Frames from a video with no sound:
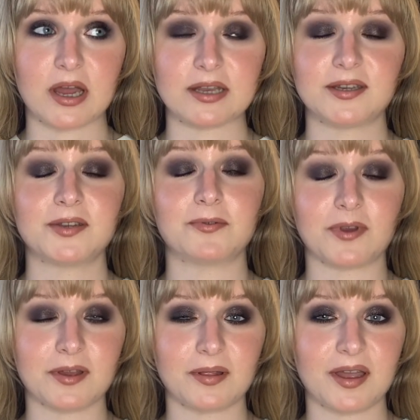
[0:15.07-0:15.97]
didn't
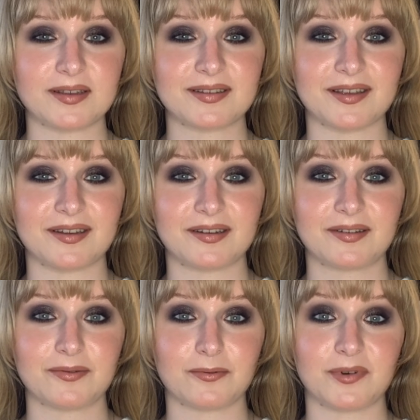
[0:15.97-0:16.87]
realize that
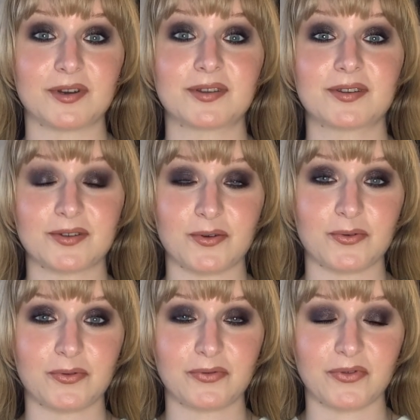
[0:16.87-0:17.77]
we're
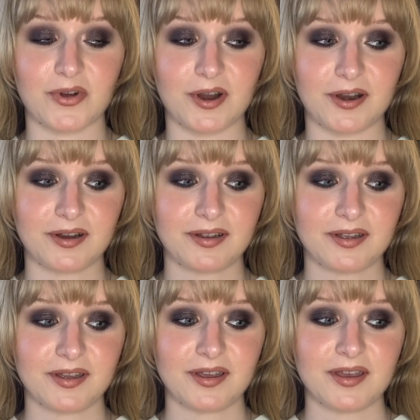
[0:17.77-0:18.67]
so far
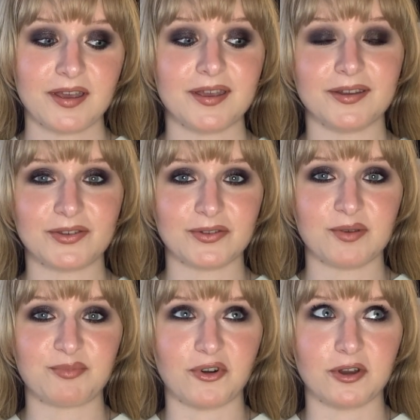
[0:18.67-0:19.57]
into the
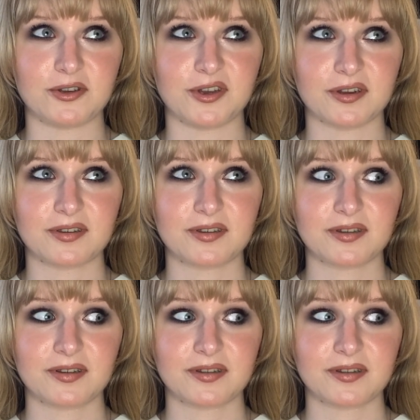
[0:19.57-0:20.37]
project.